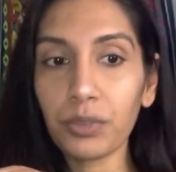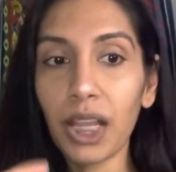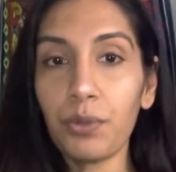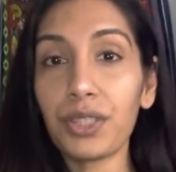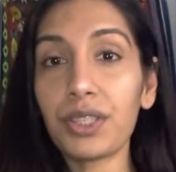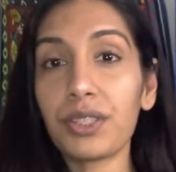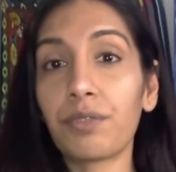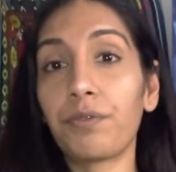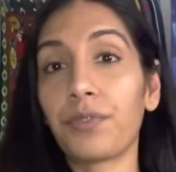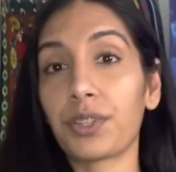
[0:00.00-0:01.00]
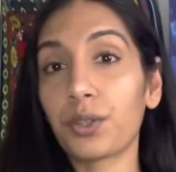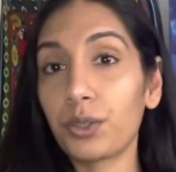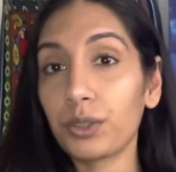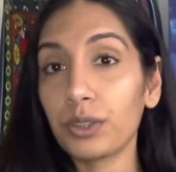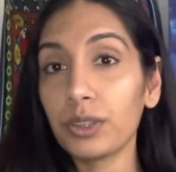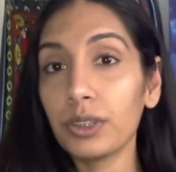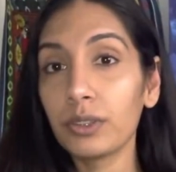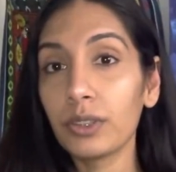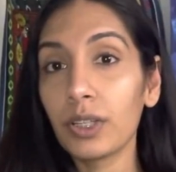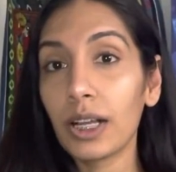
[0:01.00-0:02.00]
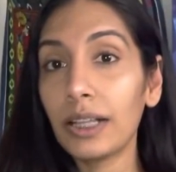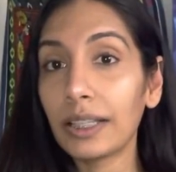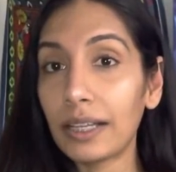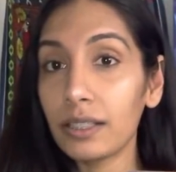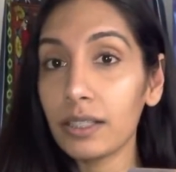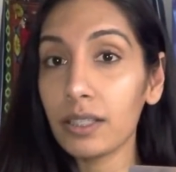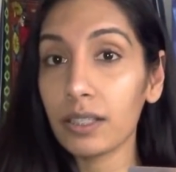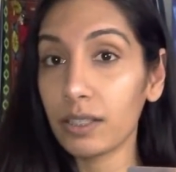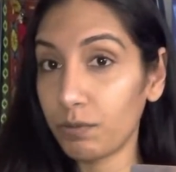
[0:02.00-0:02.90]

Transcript: this is a physical cleanse.